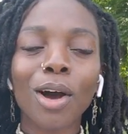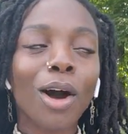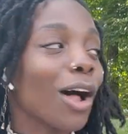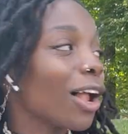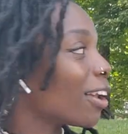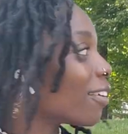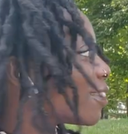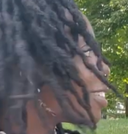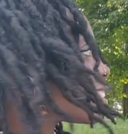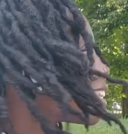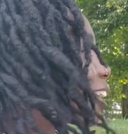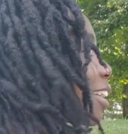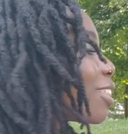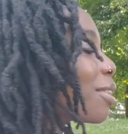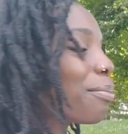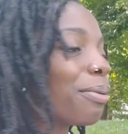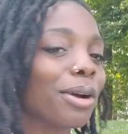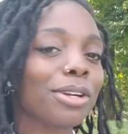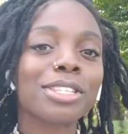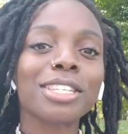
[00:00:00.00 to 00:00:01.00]
All of a sudden
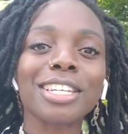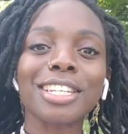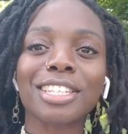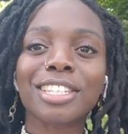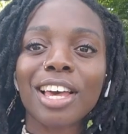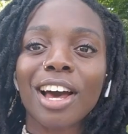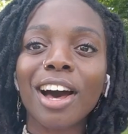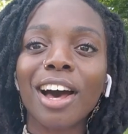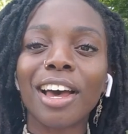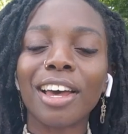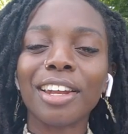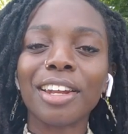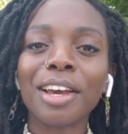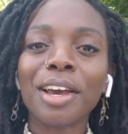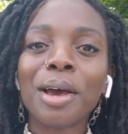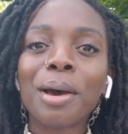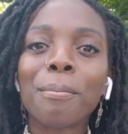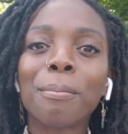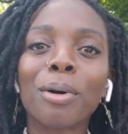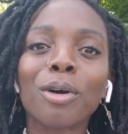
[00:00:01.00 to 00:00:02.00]
the person is gone.
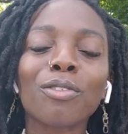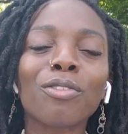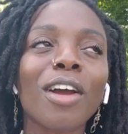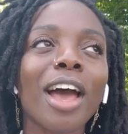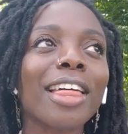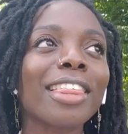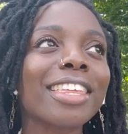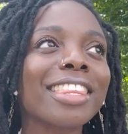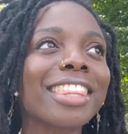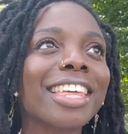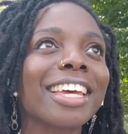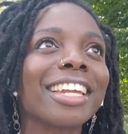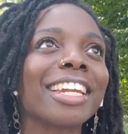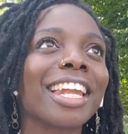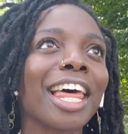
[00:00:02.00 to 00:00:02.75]
But rather than,